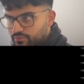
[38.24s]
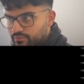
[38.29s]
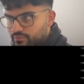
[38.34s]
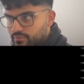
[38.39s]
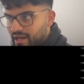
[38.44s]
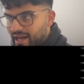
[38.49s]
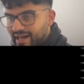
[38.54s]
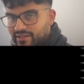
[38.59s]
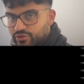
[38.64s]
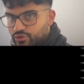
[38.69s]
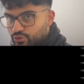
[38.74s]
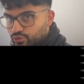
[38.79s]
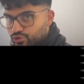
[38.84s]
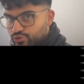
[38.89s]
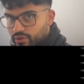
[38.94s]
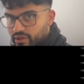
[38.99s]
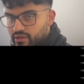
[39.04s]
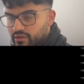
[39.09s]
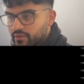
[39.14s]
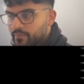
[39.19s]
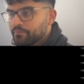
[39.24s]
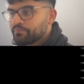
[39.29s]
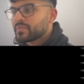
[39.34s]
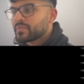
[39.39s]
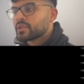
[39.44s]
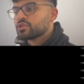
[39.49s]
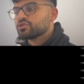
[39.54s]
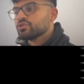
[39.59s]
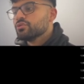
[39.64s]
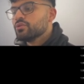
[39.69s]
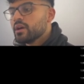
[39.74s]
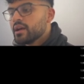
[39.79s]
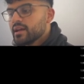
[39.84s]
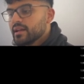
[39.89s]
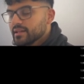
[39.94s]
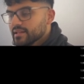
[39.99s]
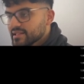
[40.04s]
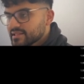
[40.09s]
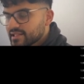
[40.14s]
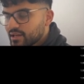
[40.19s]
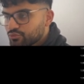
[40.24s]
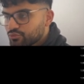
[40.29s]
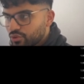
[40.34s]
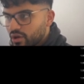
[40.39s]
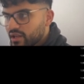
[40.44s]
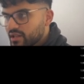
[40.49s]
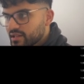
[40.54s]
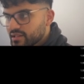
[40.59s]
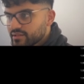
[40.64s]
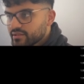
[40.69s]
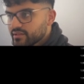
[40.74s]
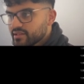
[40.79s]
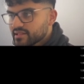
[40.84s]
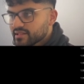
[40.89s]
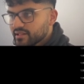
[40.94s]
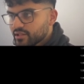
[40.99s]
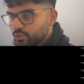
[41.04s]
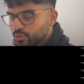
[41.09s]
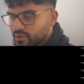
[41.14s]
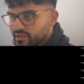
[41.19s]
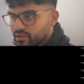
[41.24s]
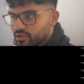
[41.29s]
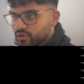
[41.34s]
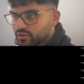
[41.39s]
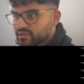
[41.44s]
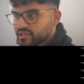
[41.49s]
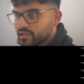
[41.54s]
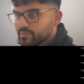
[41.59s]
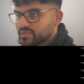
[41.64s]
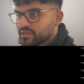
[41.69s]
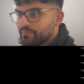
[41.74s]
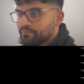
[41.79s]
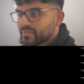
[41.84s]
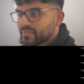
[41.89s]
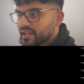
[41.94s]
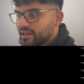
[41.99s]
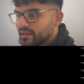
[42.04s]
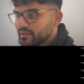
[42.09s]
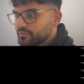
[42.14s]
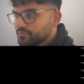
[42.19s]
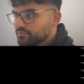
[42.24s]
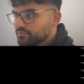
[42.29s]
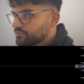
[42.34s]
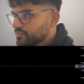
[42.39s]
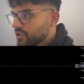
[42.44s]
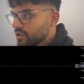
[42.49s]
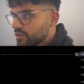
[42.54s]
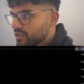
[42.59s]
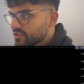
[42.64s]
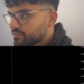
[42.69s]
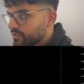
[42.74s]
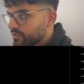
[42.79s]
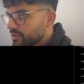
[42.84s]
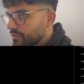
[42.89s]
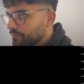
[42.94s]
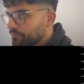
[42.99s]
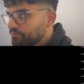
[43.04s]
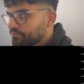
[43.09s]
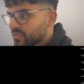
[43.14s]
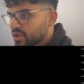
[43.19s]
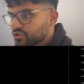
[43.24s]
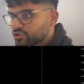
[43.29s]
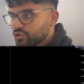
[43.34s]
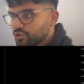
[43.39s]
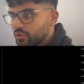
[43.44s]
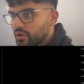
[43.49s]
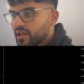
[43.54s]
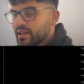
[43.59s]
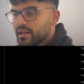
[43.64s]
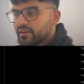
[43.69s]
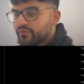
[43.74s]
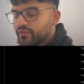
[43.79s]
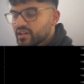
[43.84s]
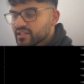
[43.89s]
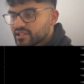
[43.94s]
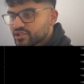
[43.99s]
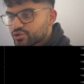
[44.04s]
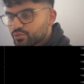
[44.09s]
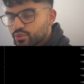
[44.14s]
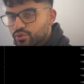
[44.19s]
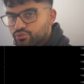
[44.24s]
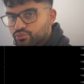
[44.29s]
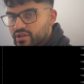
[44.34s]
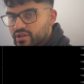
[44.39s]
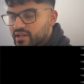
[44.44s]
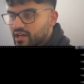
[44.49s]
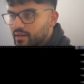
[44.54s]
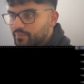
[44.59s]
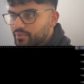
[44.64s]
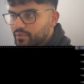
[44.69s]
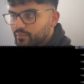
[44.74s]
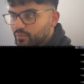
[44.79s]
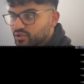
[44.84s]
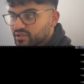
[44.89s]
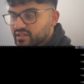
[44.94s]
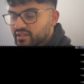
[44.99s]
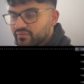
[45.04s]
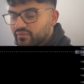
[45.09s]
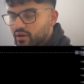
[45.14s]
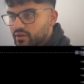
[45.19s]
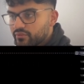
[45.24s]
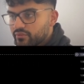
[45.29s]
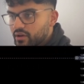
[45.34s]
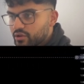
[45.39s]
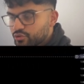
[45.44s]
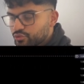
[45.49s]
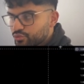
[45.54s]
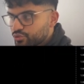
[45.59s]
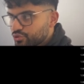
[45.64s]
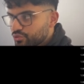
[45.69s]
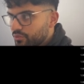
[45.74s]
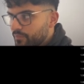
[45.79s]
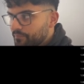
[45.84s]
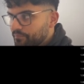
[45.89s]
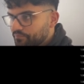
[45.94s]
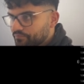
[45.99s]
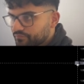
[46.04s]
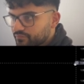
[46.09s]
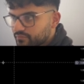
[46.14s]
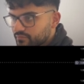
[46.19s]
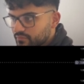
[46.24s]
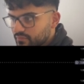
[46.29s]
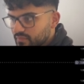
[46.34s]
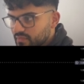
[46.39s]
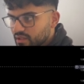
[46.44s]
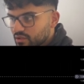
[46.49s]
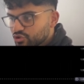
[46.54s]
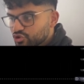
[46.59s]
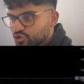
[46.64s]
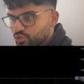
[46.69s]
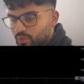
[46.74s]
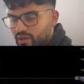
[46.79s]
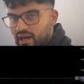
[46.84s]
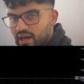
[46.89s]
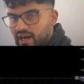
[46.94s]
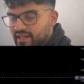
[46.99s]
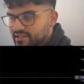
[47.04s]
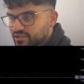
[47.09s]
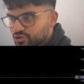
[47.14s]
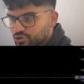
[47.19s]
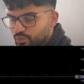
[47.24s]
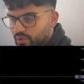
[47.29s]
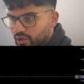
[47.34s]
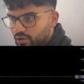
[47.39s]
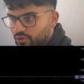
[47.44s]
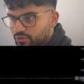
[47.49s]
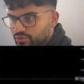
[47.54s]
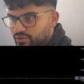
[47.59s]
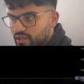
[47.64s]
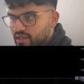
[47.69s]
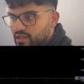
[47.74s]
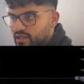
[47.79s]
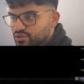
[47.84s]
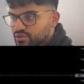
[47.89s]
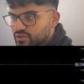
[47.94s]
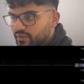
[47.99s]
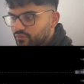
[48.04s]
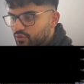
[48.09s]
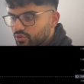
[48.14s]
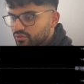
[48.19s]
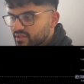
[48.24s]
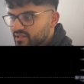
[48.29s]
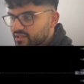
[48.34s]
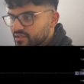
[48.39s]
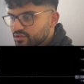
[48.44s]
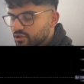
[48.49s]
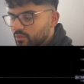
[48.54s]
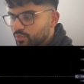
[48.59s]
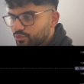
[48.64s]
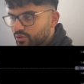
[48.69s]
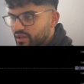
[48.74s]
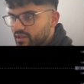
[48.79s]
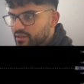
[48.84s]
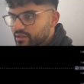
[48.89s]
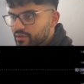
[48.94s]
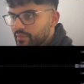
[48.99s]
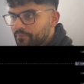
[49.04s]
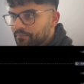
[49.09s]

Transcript: add to your trading. So let's get right into this liquidity concept, and yeah, let's begin. So first, I just want to recap because this is very, very crucial. Swing highs and swing lows. So I've got this example right here